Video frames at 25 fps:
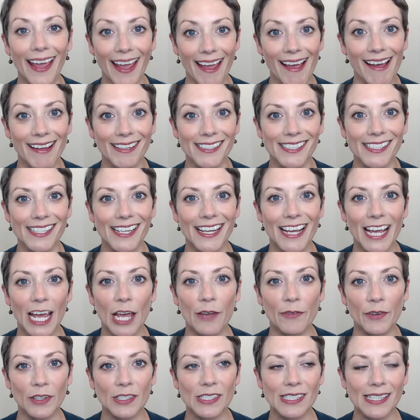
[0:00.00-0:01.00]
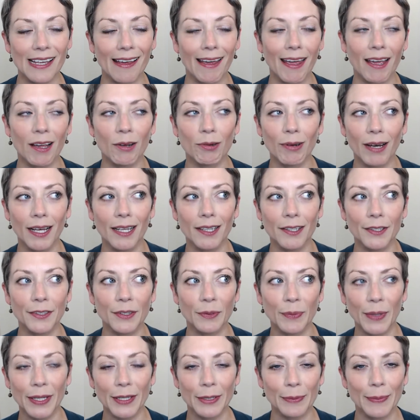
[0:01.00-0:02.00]
And if you're saying, well,
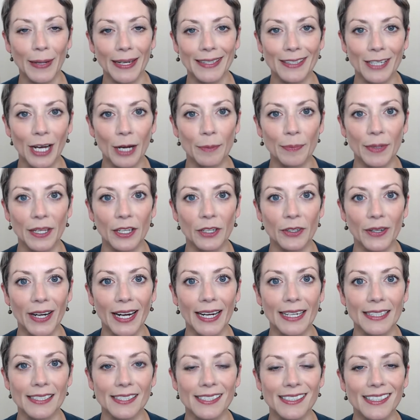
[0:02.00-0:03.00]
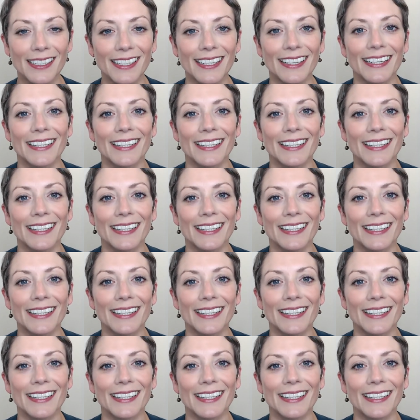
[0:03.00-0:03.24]
the weather might not be great,